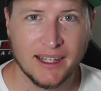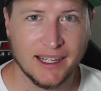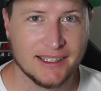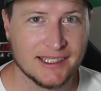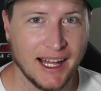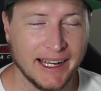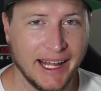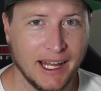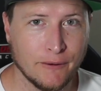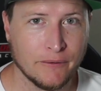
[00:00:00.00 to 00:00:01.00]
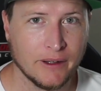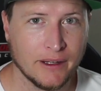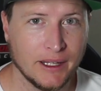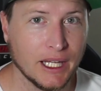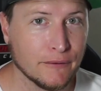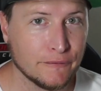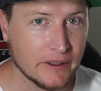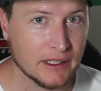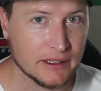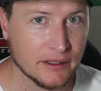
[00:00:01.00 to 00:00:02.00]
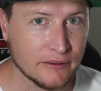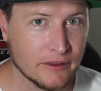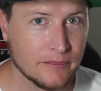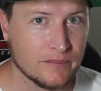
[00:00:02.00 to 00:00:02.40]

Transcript: It does not have infinitive.